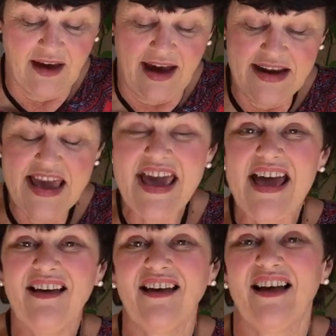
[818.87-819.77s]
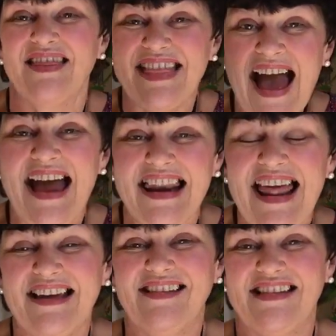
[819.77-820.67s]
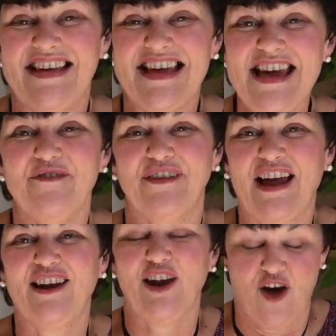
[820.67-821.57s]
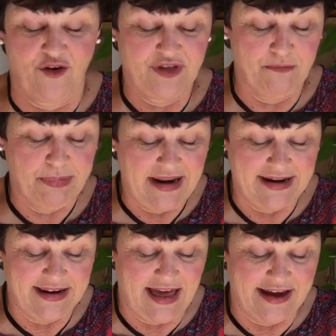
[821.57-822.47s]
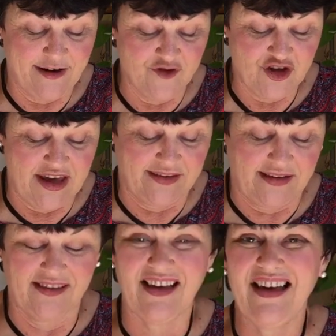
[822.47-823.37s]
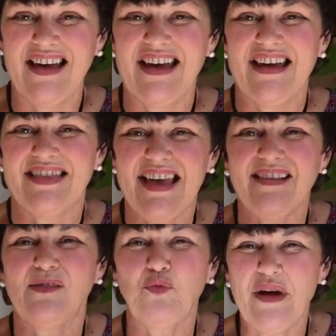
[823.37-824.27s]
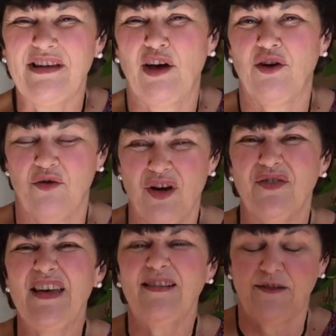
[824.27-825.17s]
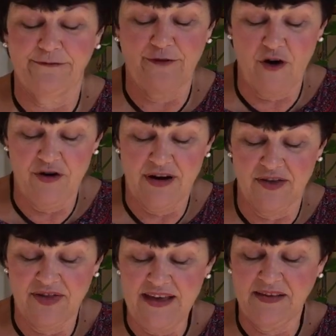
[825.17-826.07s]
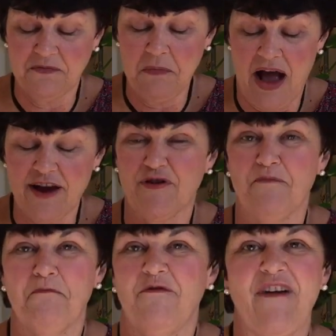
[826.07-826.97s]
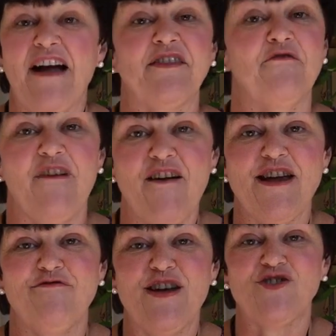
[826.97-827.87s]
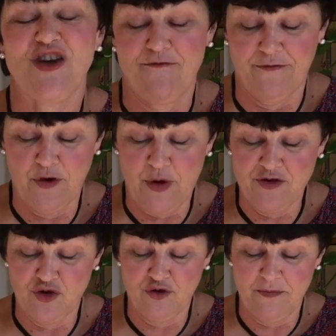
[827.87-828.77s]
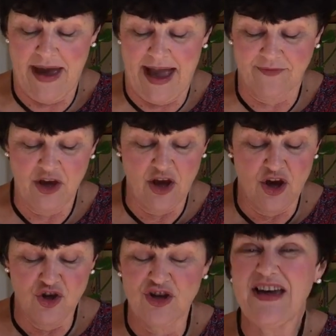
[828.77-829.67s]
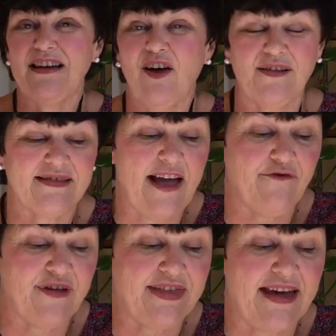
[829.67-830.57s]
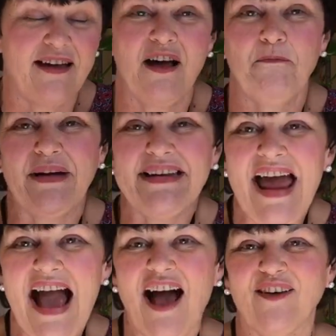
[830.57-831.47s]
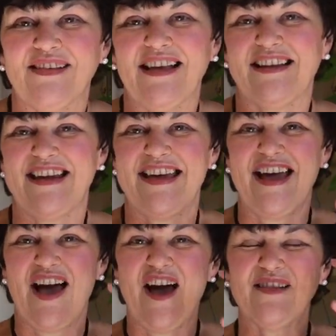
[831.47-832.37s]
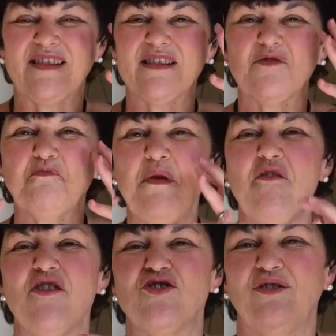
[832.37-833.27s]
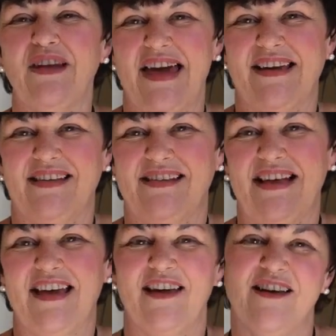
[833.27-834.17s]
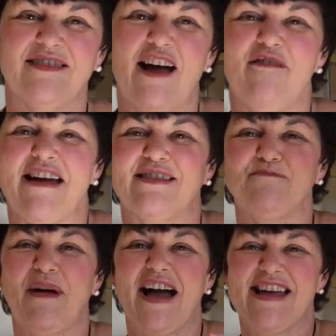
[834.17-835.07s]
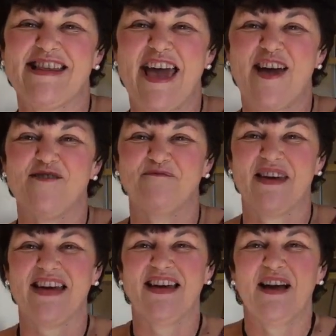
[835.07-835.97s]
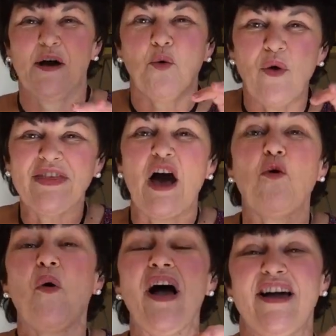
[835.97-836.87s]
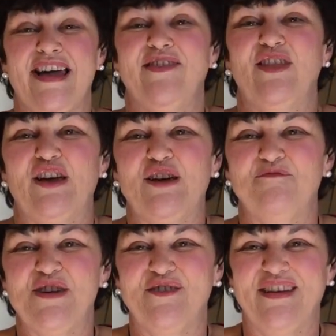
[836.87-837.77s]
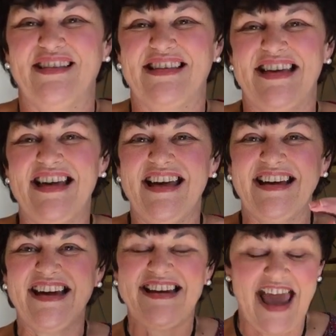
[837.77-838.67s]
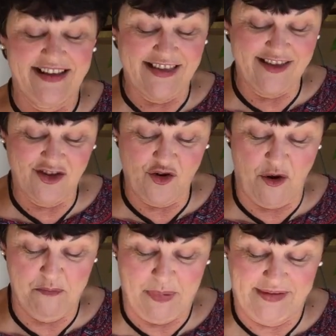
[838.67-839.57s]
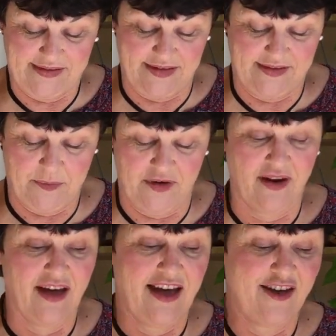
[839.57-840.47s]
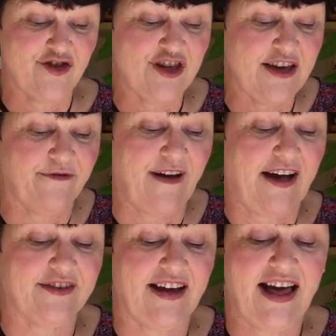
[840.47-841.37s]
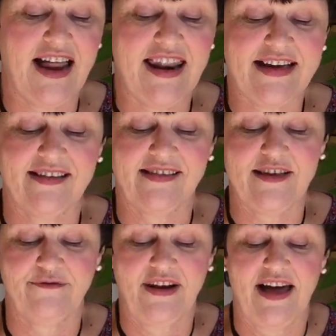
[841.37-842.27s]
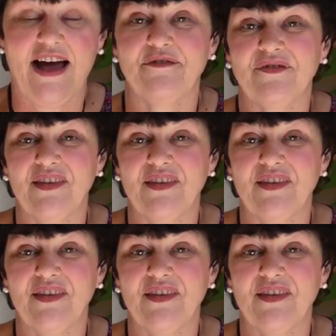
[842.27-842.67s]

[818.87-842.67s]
And here, that legacy even unlocked the bloodline of Jesus. This widow, this foreigner, this migrant found a very rich, influential man. She'd lost everything, but now suddenly her spiritual legacy, directed by Naomi, with her work in the community, connected to a businessman, and she found a legacy for life.